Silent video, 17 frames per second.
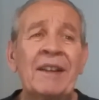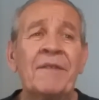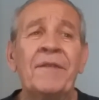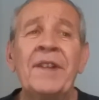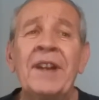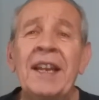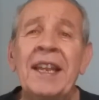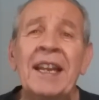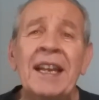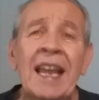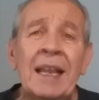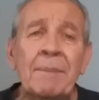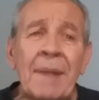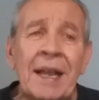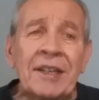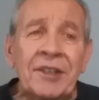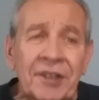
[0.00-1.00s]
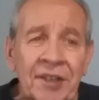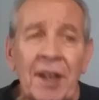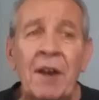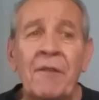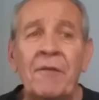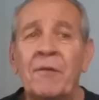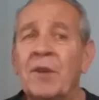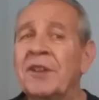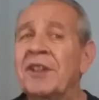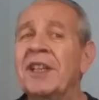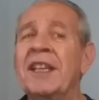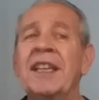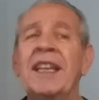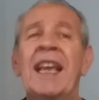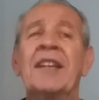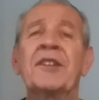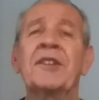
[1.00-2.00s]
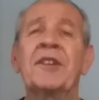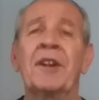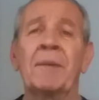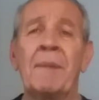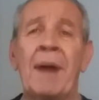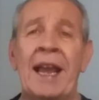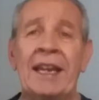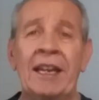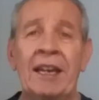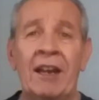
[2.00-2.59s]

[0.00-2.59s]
feeling like myself was against their mighty